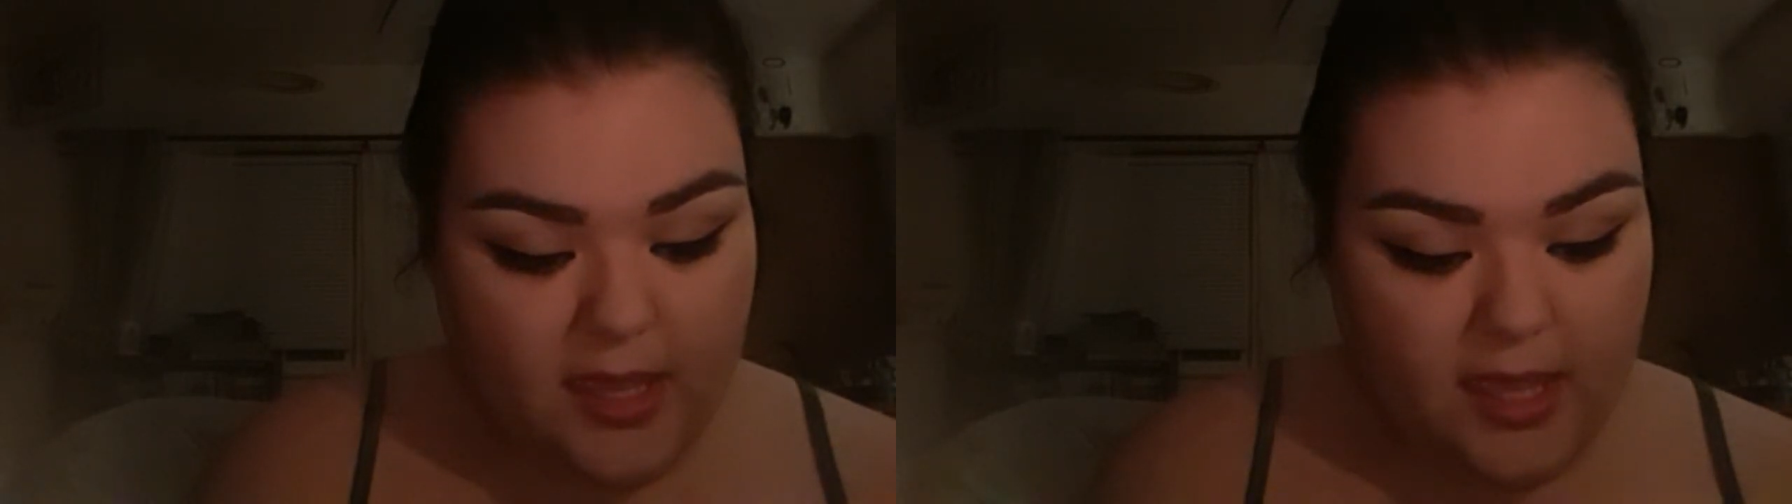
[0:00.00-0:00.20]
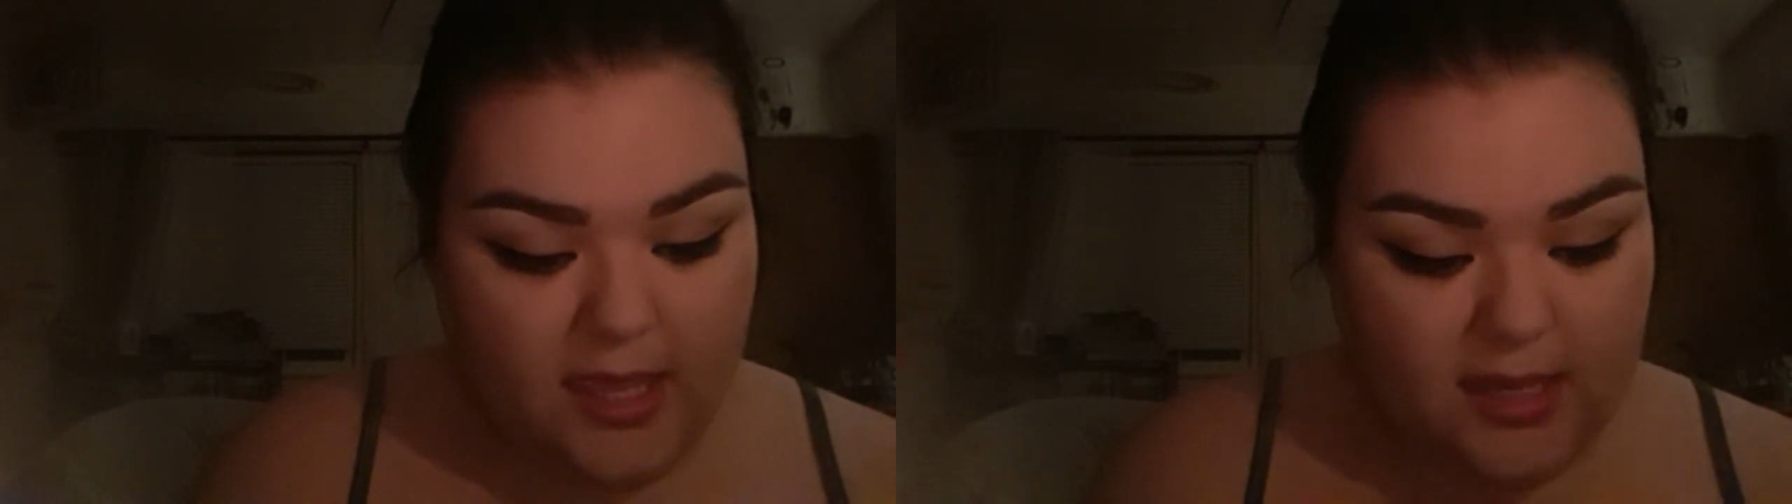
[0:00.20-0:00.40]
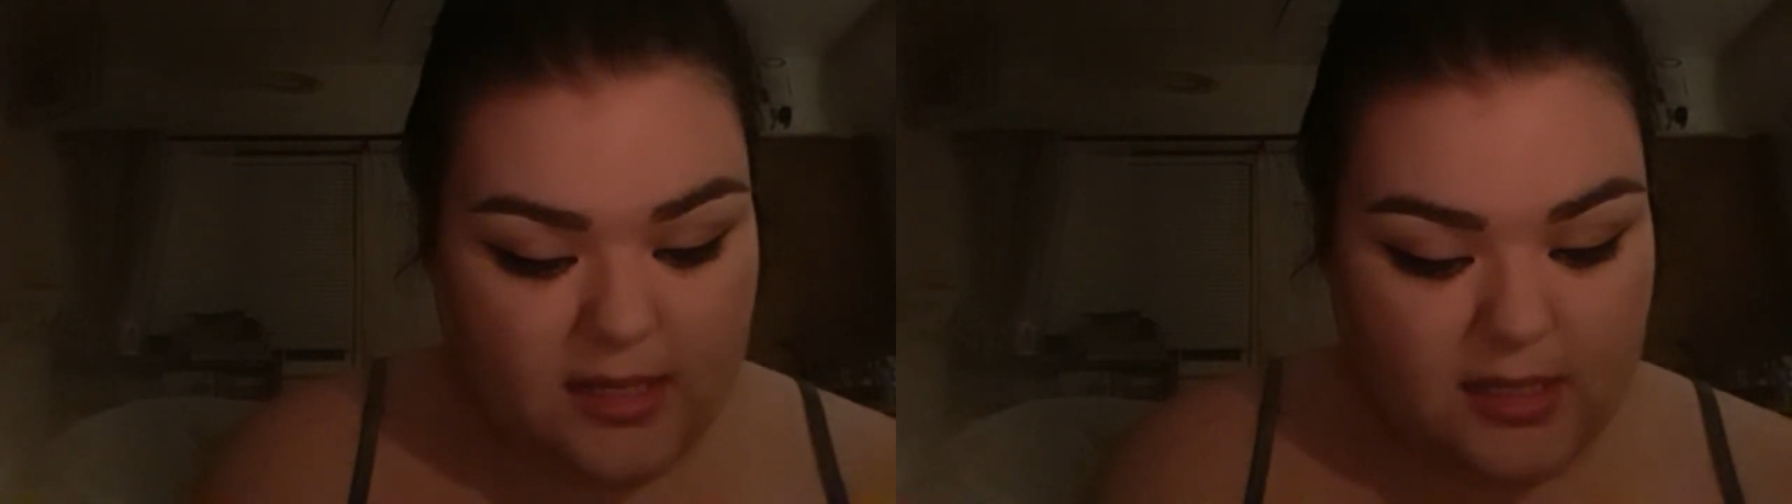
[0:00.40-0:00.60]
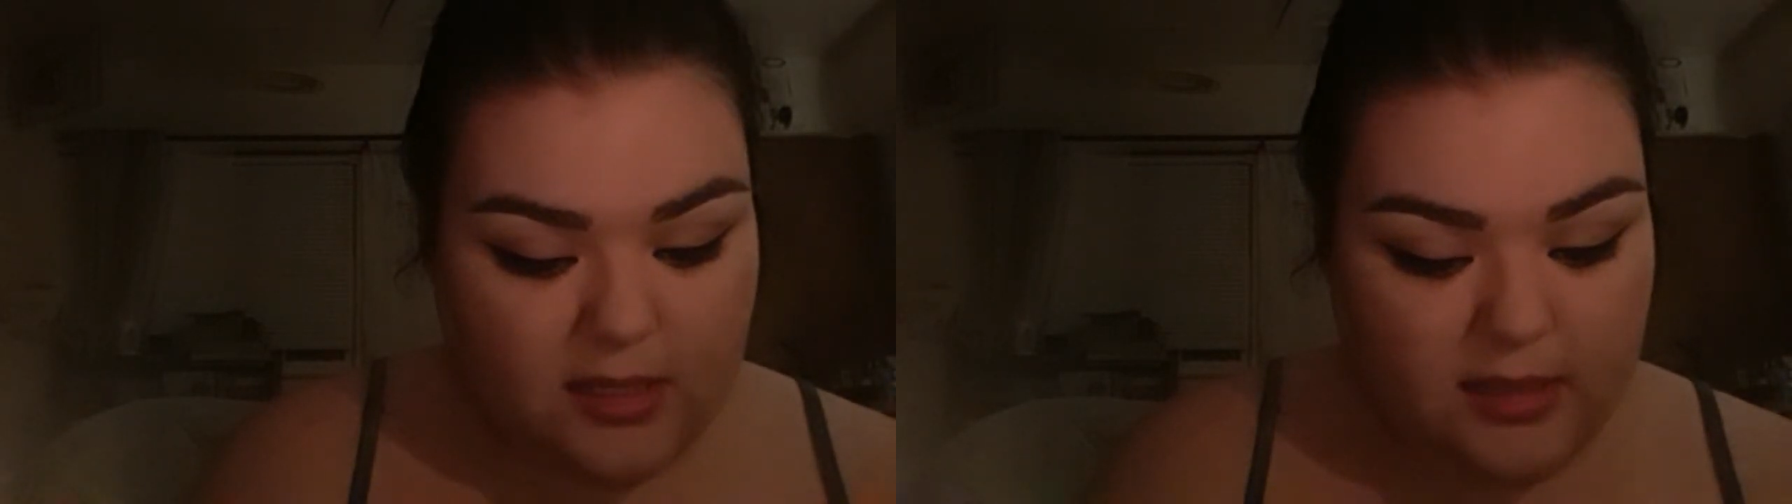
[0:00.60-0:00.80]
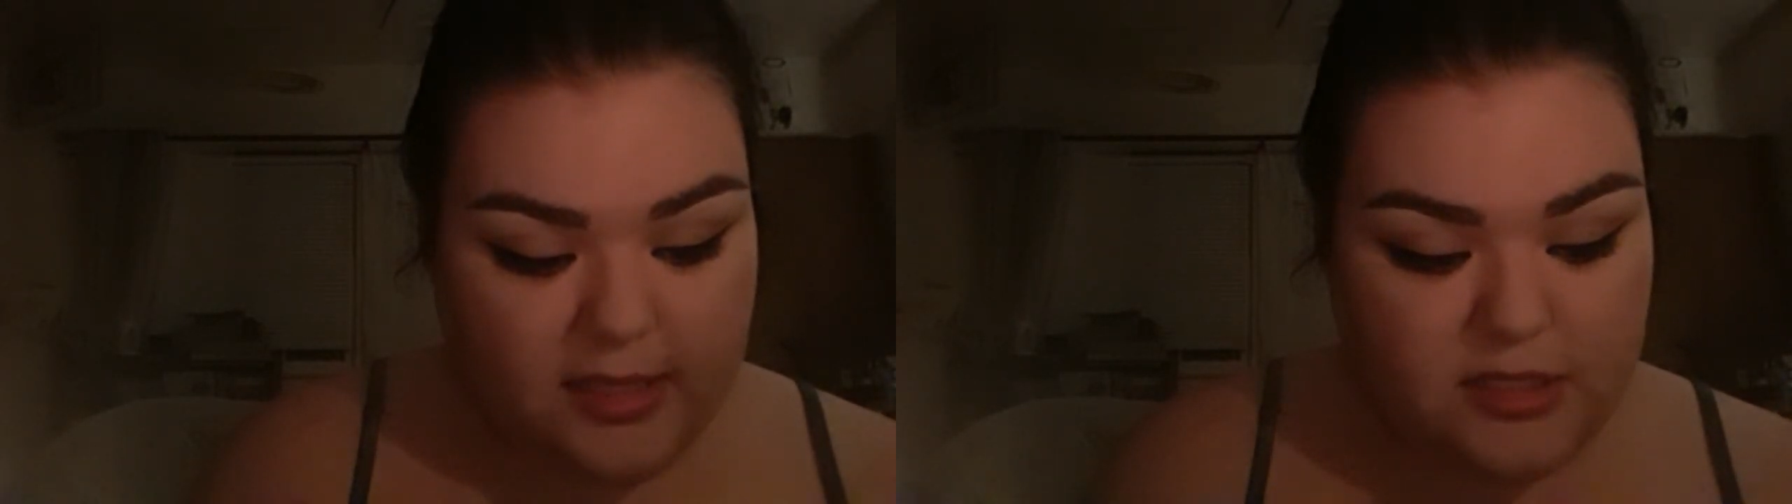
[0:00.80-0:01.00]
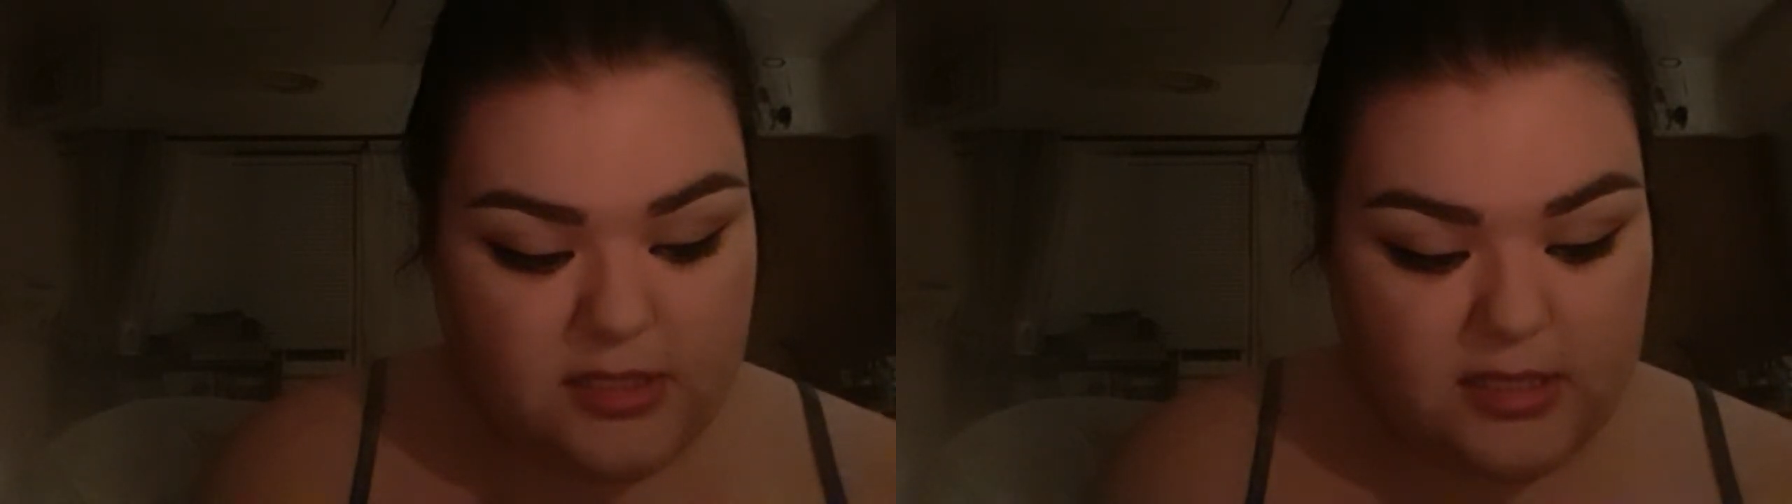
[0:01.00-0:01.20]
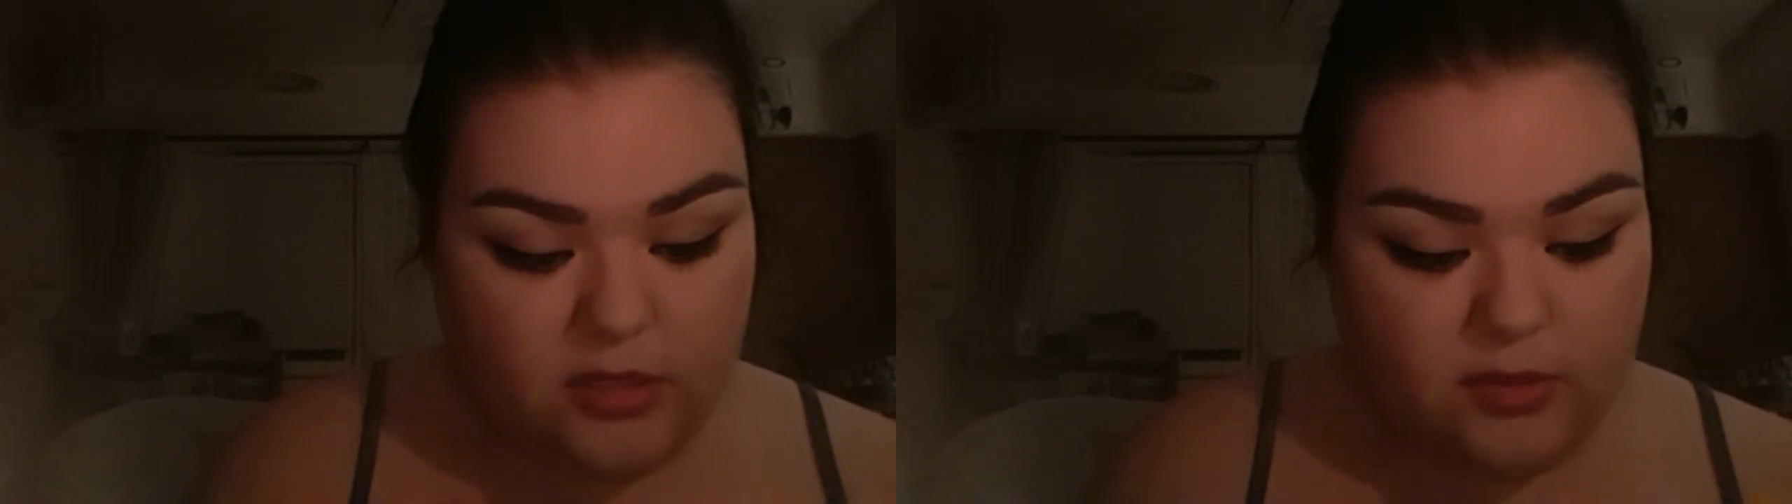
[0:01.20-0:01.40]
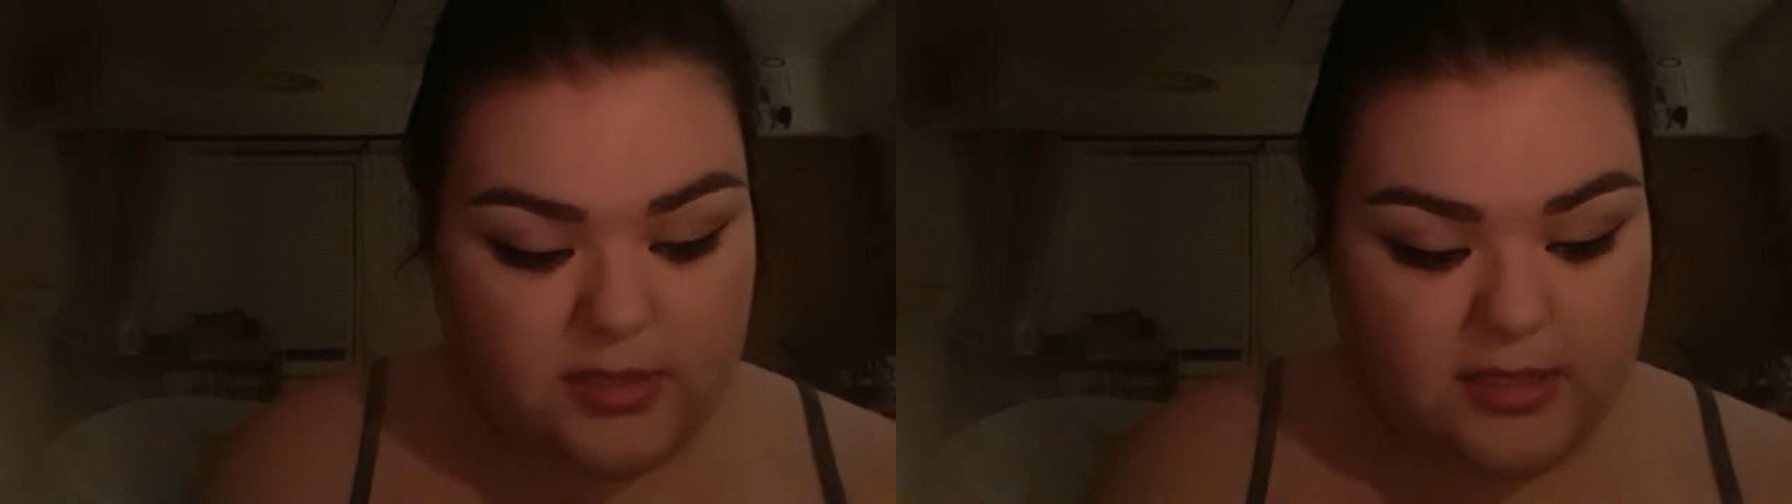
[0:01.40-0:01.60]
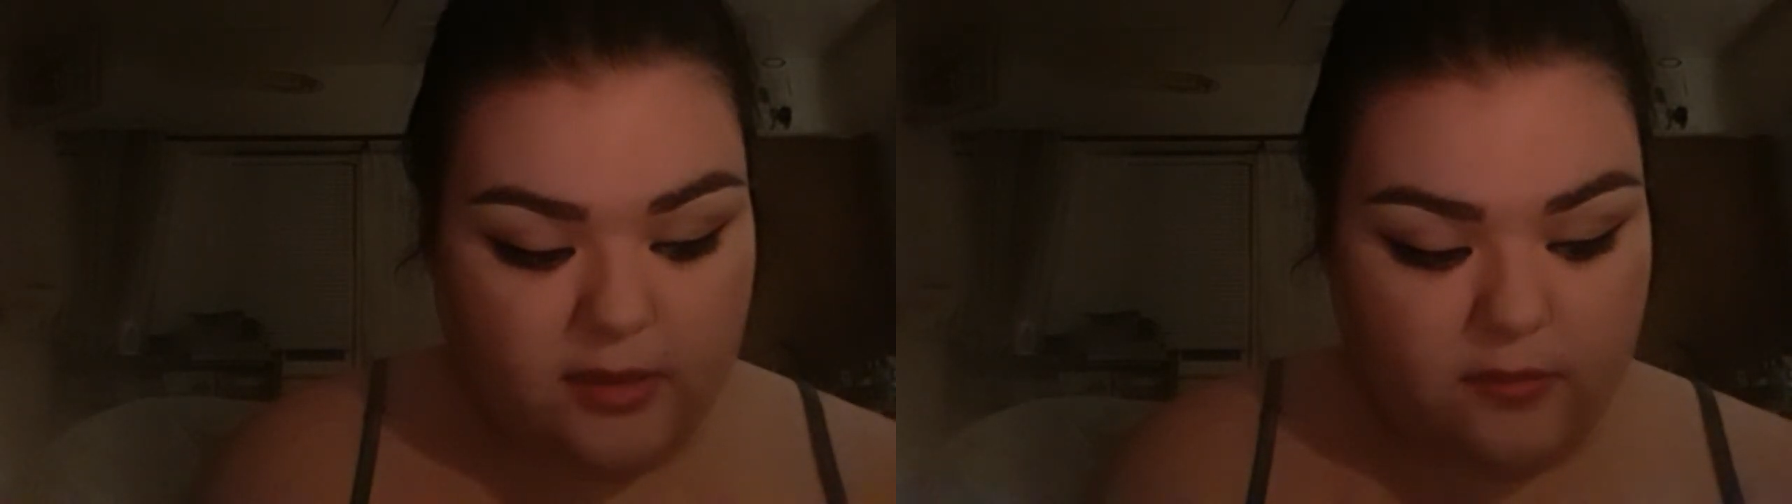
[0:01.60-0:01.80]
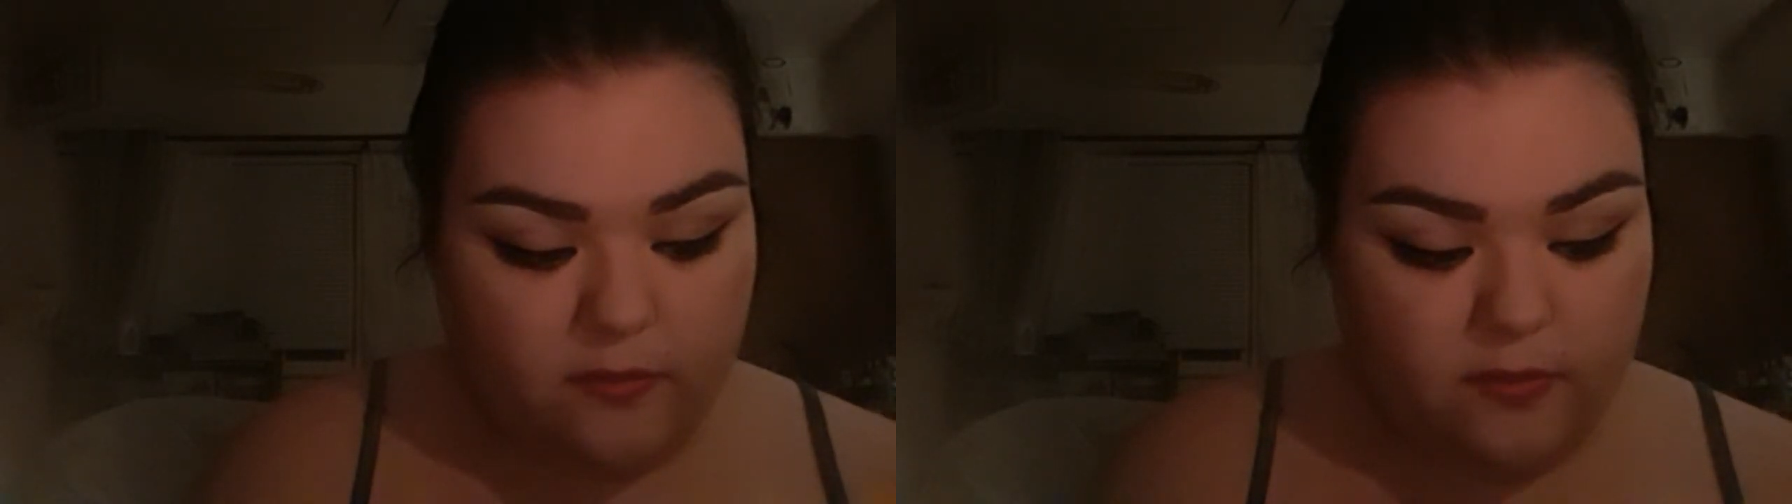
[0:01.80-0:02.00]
and cleansing yourself.